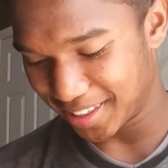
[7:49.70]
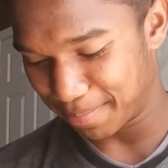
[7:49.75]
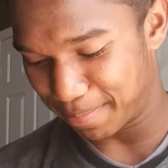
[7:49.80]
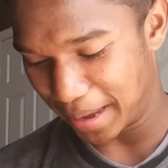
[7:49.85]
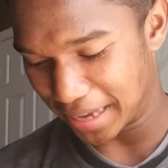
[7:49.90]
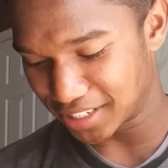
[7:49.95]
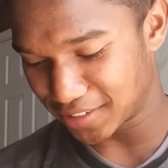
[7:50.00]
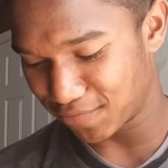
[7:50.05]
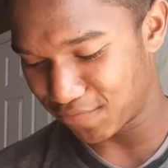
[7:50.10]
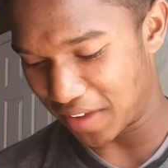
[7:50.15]
The
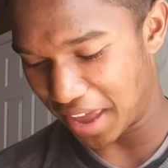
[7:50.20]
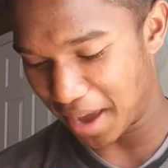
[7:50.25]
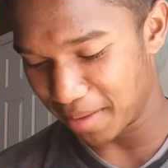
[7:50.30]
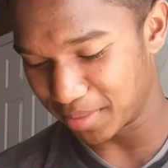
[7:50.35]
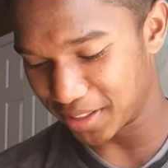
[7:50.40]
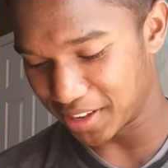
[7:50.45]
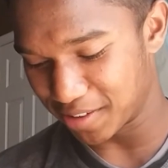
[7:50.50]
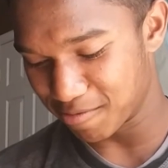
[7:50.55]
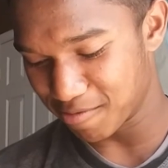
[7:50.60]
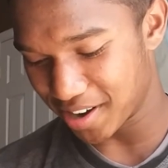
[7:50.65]
best
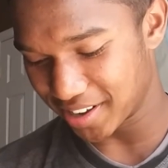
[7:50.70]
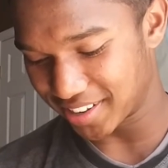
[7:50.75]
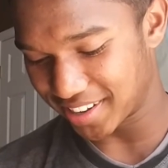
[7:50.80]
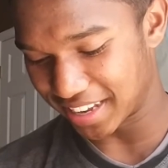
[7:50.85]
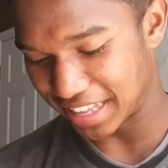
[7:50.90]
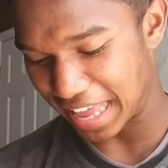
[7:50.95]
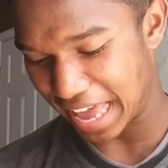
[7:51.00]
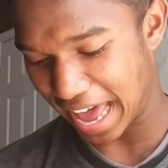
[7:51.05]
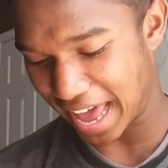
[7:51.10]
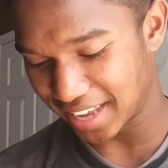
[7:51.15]
family one
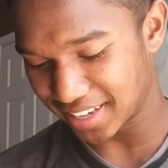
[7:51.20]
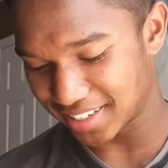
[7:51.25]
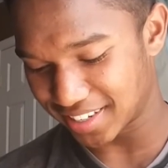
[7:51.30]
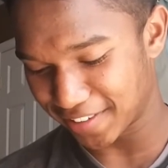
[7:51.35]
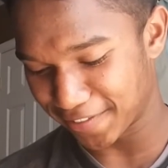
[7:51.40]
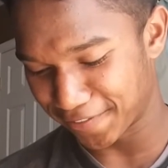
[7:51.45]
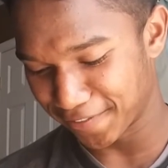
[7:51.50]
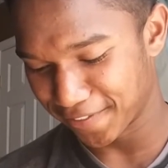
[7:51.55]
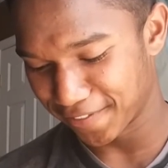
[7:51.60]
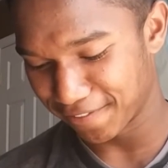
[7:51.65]
can
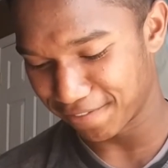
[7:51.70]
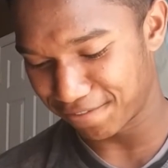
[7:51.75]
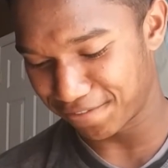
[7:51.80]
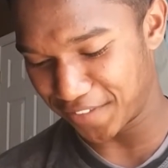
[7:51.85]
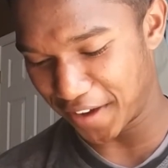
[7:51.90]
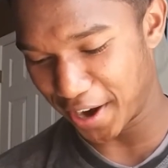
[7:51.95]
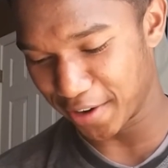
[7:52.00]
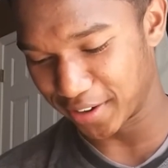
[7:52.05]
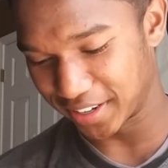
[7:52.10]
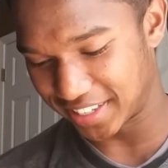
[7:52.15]
ask.
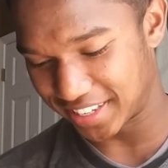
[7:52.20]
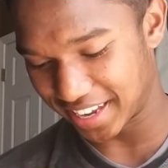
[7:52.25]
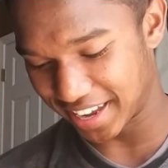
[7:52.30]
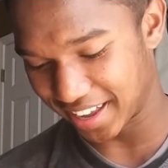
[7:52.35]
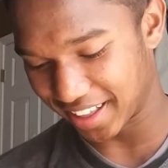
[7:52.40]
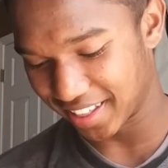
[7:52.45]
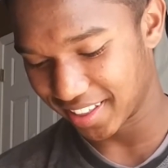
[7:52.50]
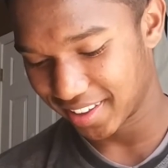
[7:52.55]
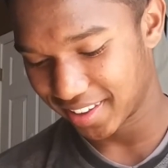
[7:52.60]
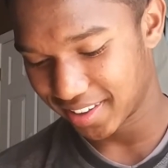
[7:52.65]
Fairy
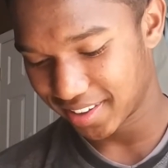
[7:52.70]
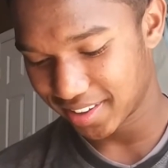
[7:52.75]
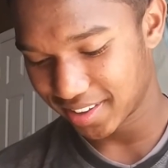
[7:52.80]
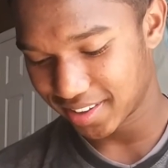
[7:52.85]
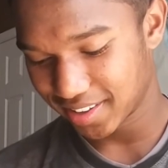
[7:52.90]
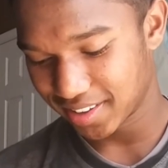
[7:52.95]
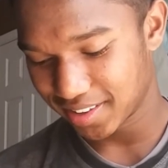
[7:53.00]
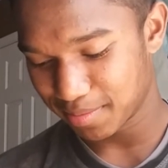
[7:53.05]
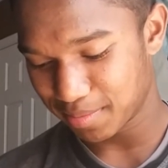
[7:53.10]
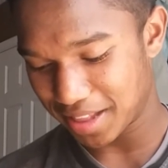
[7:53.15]
Tail.
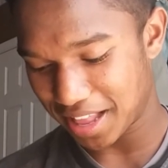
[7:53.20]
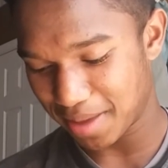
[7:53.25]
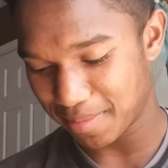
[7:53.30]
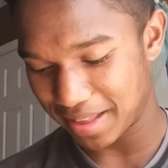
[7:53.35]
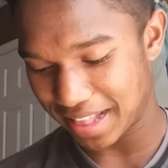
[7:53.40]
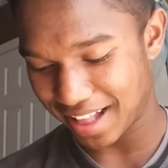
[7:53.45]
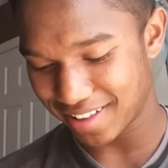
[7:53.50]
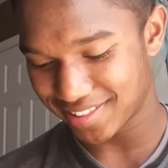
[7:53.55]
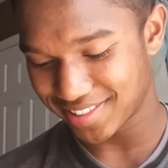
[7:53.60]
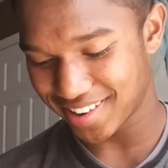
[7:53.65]
And
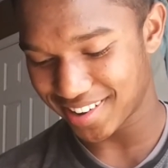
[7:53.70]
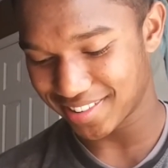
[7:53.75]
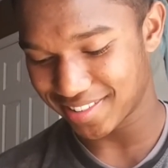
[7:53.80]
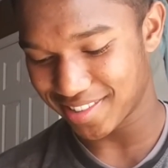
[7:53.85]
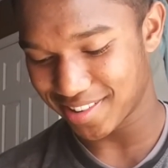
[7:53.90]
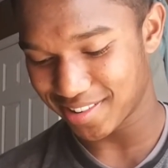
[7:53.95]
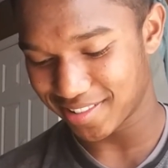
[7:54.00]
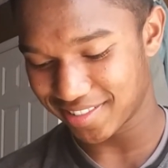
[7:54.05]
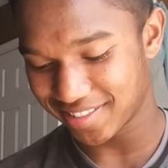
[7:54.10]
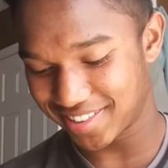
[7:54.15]
I'm an
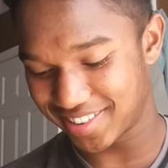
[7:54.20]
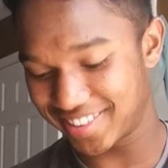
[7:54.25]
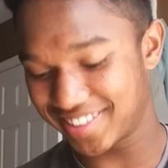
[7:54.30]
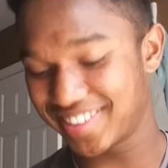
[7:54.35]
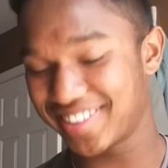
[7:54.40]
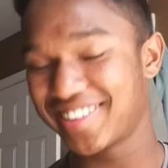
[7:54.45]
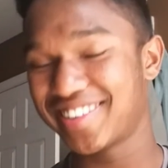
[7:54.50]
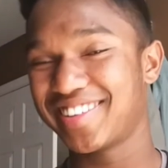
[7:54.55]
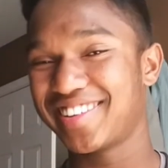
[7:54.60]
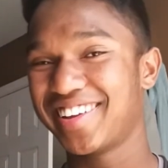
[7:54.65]
outsider,
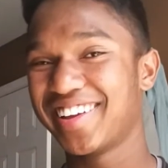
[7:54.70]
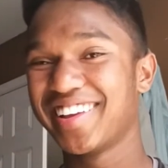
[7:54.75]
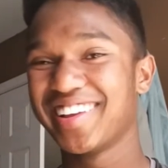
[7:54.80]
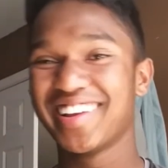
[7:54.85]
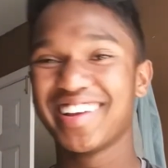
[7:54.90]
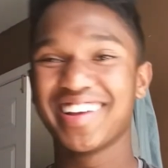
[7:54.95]
though.